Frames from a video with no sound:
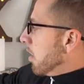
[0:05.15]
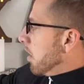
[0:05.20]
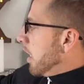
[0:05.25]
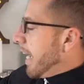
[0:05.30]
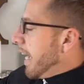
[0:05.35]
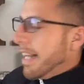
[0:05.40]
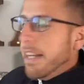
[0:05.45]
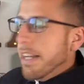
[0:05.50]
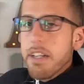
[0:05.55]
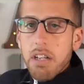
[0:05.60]

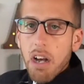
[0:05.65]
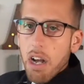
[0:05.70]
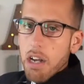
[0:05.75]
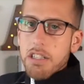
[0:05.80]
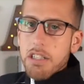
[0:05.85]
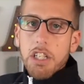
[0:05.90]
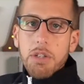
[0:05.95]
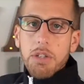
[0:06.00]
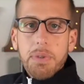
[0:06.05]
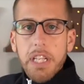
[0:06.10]
End
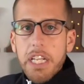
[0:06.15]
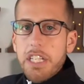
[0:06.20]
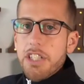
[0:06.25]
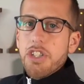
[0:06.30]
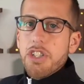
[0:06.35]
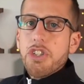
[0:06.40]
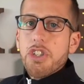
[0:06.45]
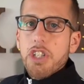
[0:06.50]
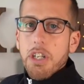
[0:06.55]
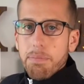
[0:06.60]
toxic
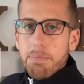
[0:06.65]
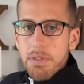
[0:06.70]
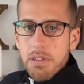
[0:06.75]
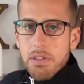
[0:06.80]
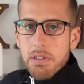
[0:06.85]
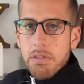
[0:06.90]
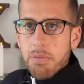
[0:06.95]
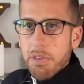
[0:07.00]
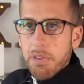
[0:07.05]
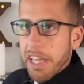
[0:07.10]

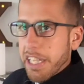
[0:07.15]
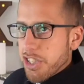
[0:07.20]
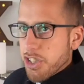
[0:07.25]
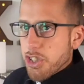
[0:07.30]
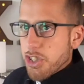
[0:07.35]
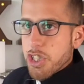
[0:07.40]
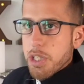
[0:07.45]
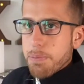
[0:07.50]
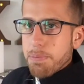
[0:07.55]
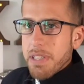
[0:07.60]
relationships,
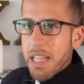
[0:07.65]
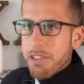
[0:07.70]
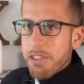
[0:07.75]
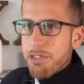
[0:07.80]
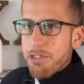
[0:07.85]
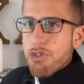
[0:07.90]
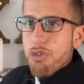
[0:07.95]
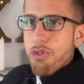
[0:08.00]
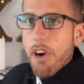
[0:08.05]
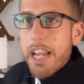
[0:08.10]
relationships that
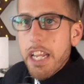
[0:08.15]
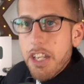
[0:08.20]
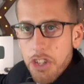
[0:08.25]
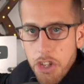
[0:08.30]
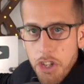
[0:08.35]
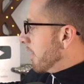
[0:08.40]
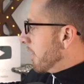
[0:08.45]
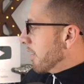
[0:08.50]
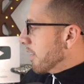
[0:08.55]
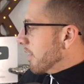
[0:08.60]
drain you.